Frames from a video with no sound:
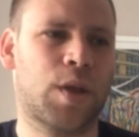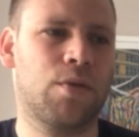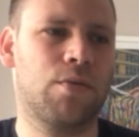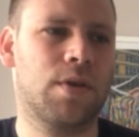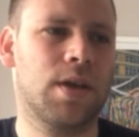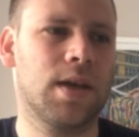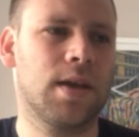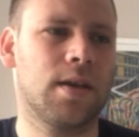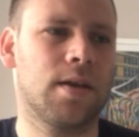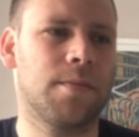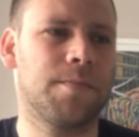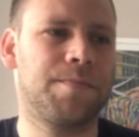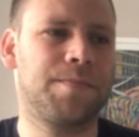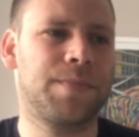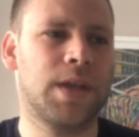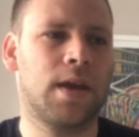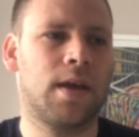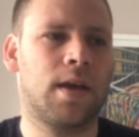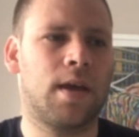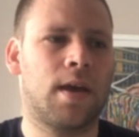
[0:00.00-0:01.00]
Okay,
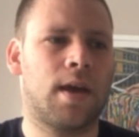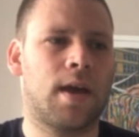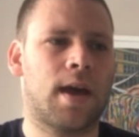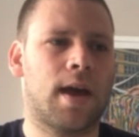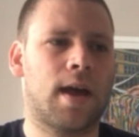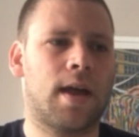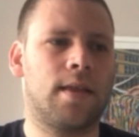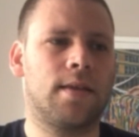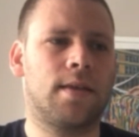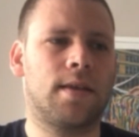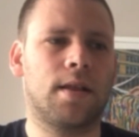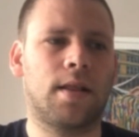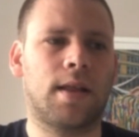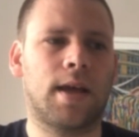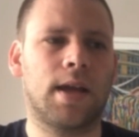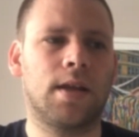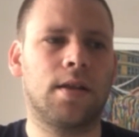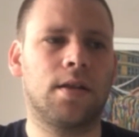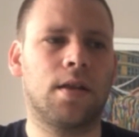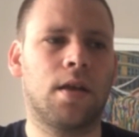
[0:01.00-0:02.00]
into
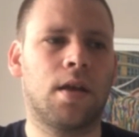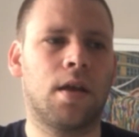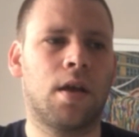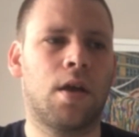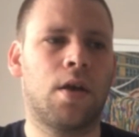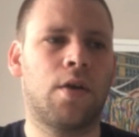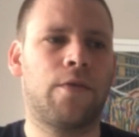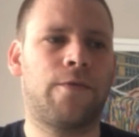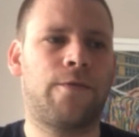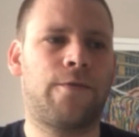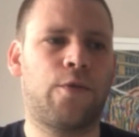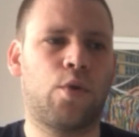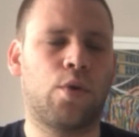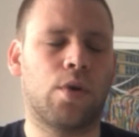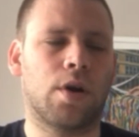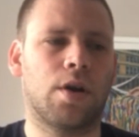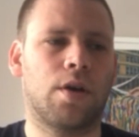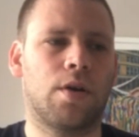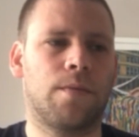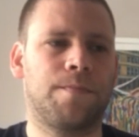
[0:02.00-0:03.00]
line
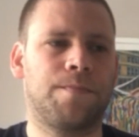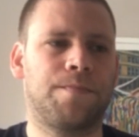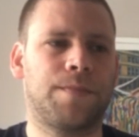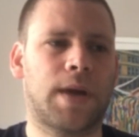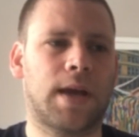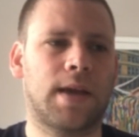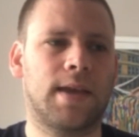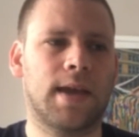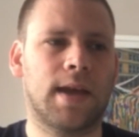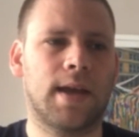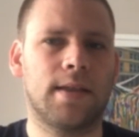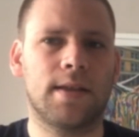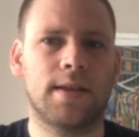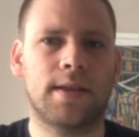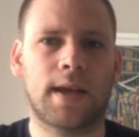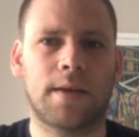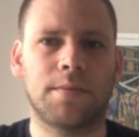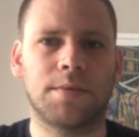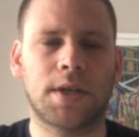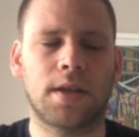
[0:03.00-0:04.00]
4. Again, the
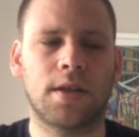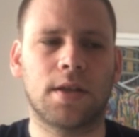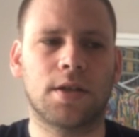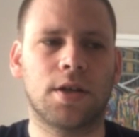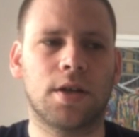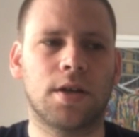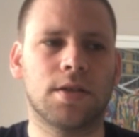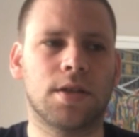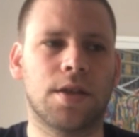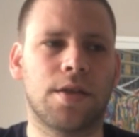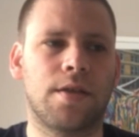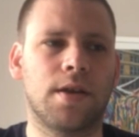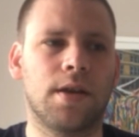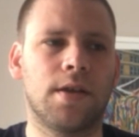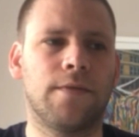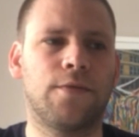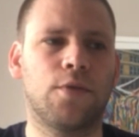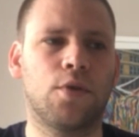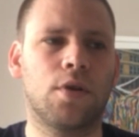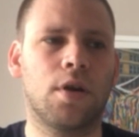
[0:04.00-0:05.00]
time signature is in
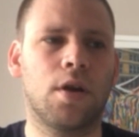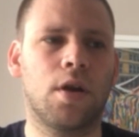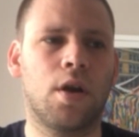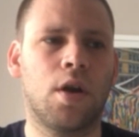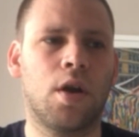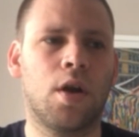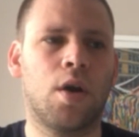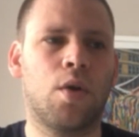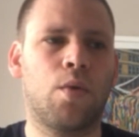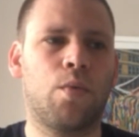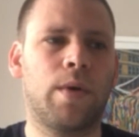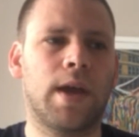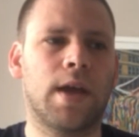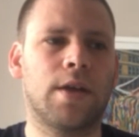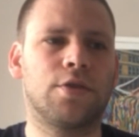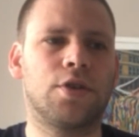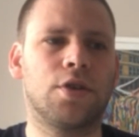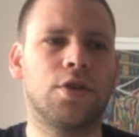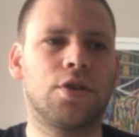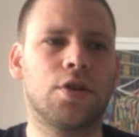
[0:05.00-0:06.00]
3/4. We
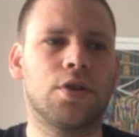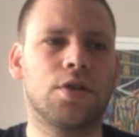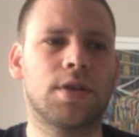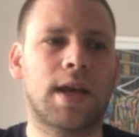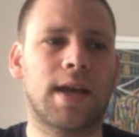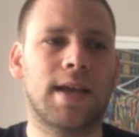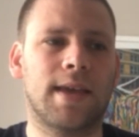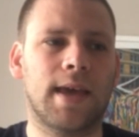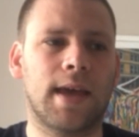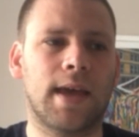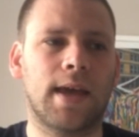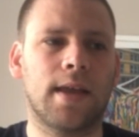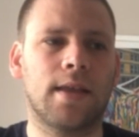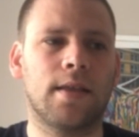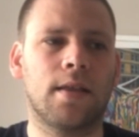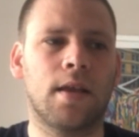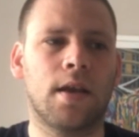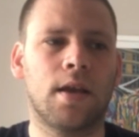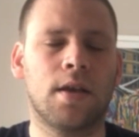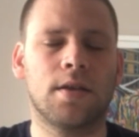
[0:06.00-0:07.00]
introduce
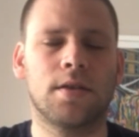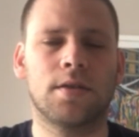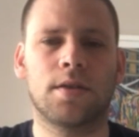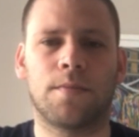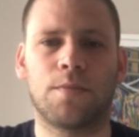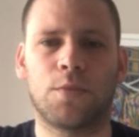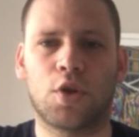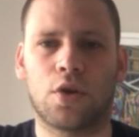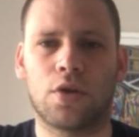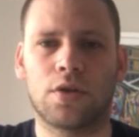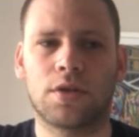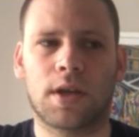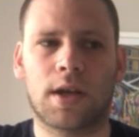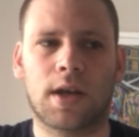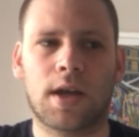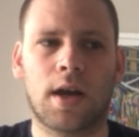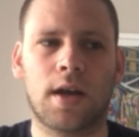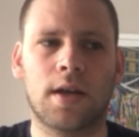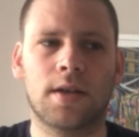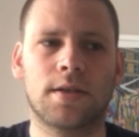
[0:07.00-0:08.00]
again some dots and
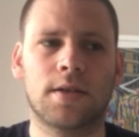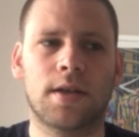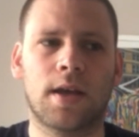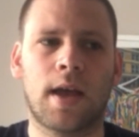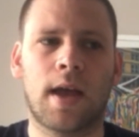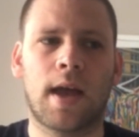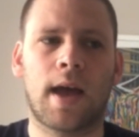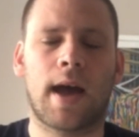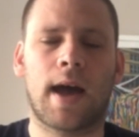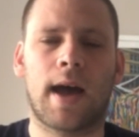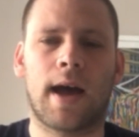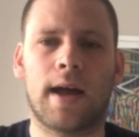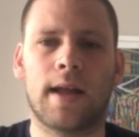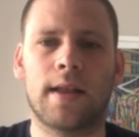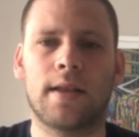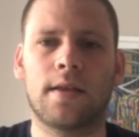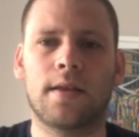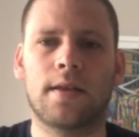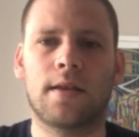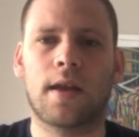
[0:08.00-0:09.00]
cuts
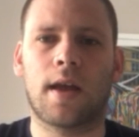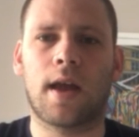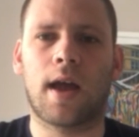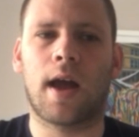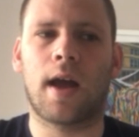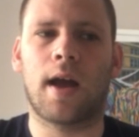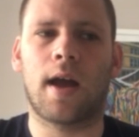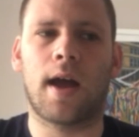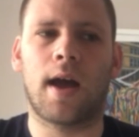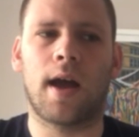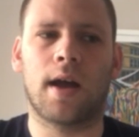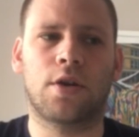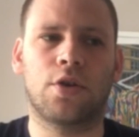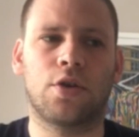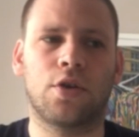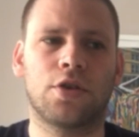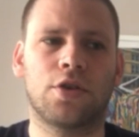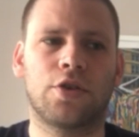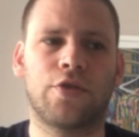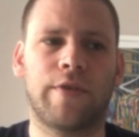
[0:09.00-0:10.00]
and a
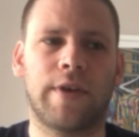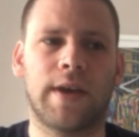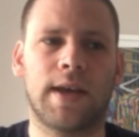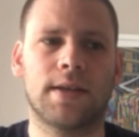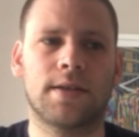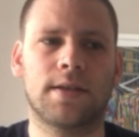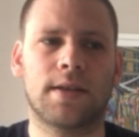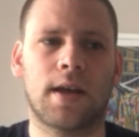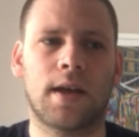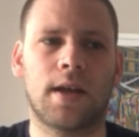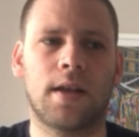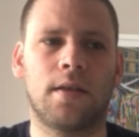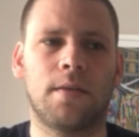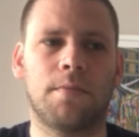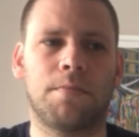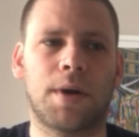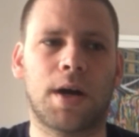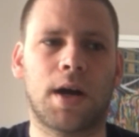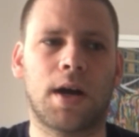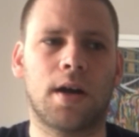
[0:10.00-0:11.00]
crotchet rest
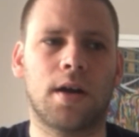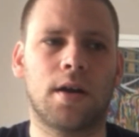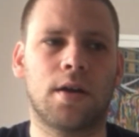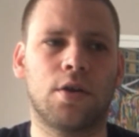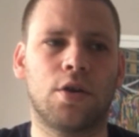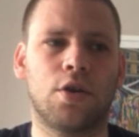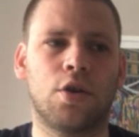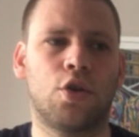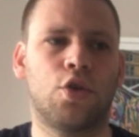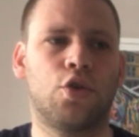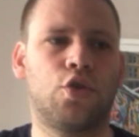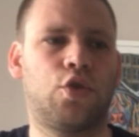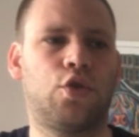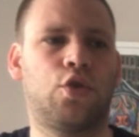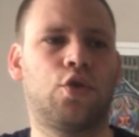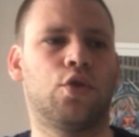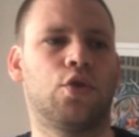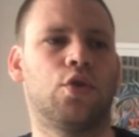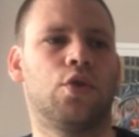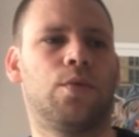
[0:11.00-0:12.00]
in bar
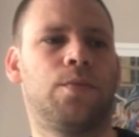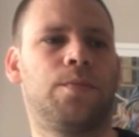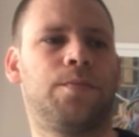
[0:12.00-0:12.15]
2.